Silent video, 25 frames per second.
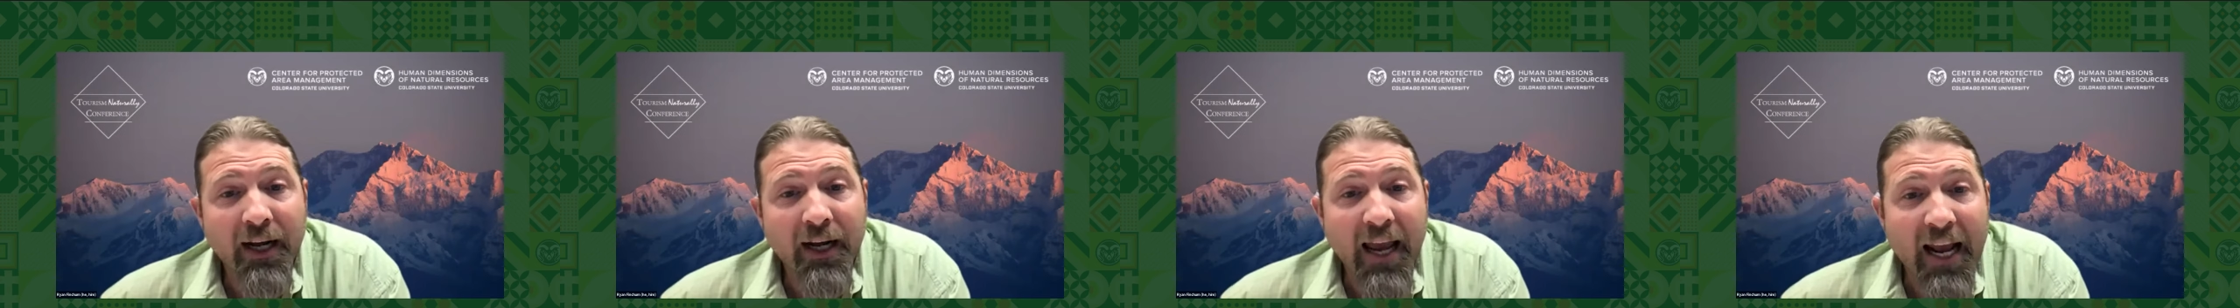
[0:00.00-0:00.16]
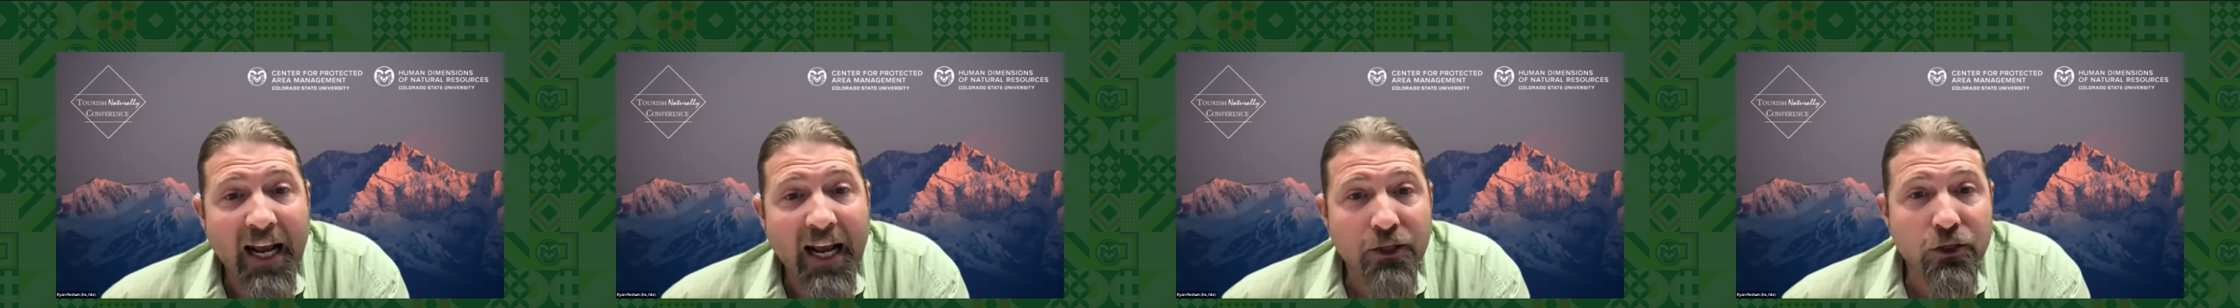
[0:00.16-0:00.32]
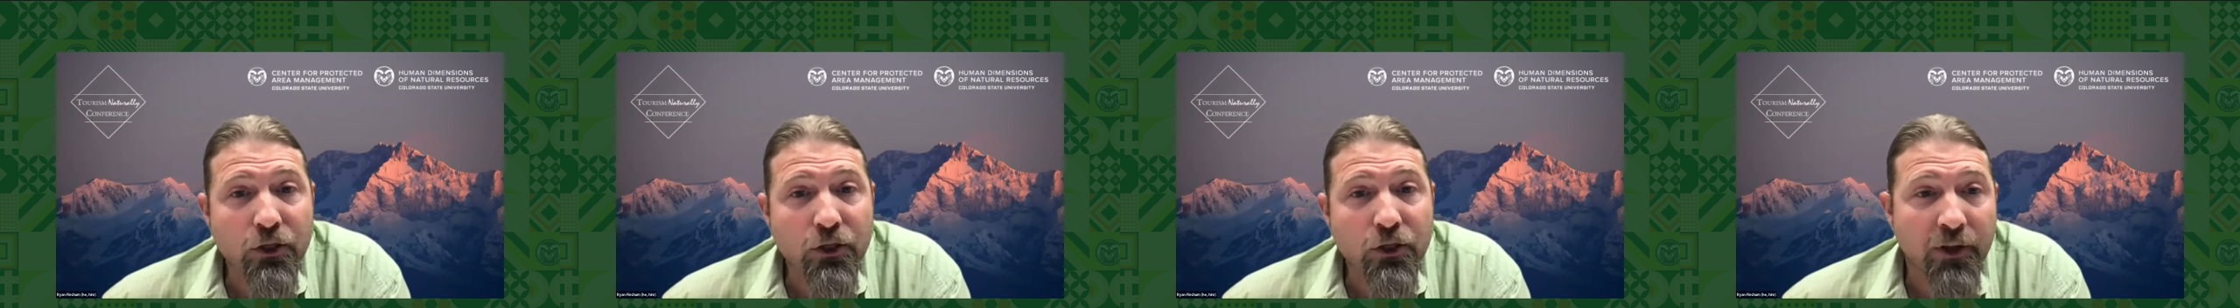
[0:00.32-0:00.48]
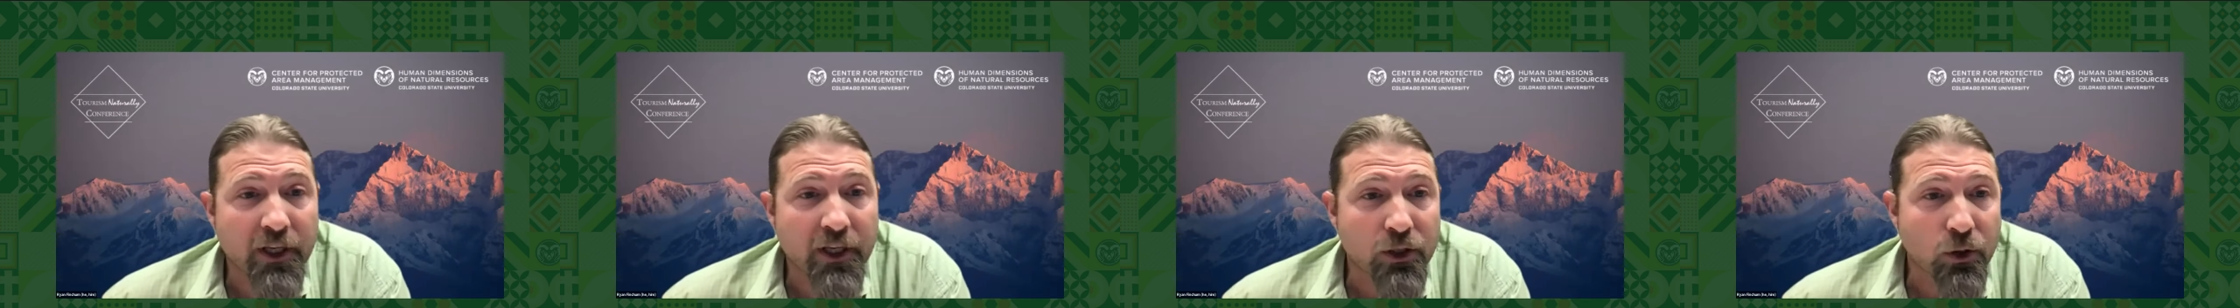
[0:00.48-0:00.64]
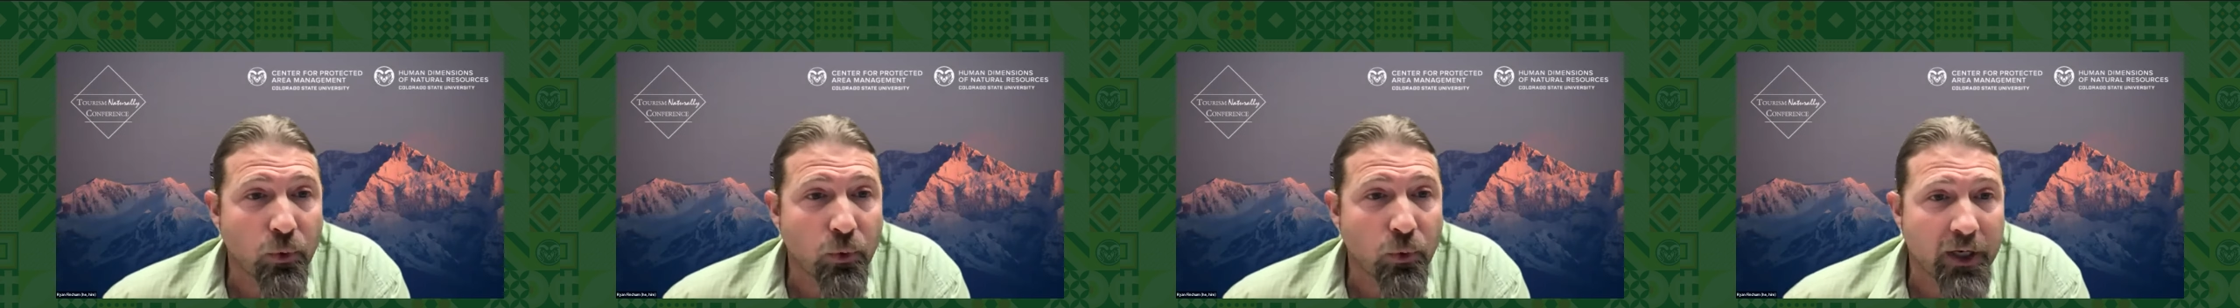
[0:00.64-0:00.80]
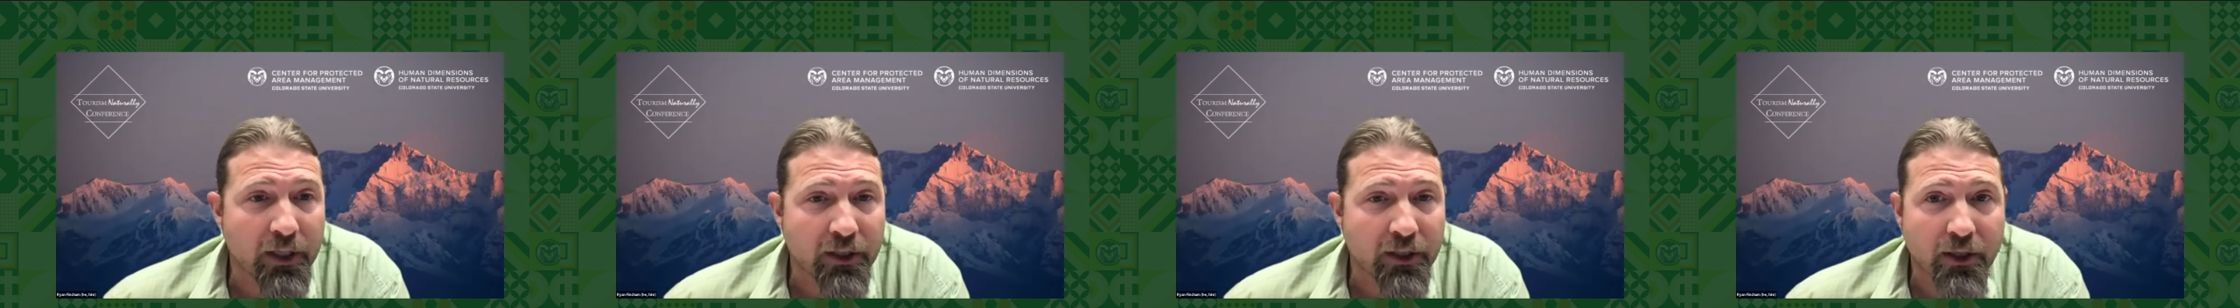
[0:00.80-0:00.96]
to answer these
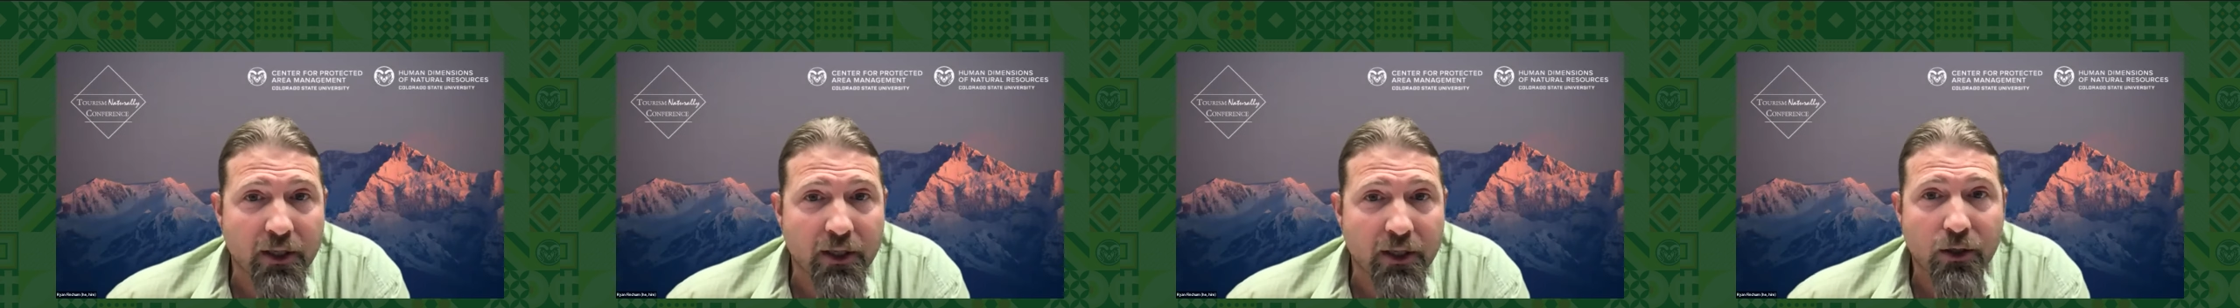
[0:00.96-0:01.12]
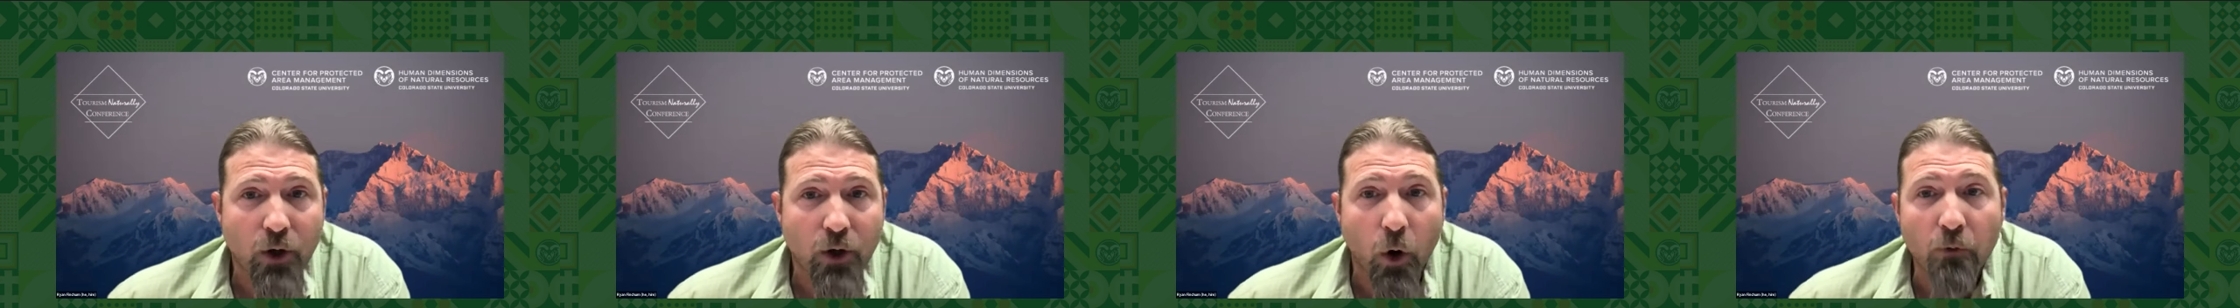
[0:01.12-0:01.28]
questions,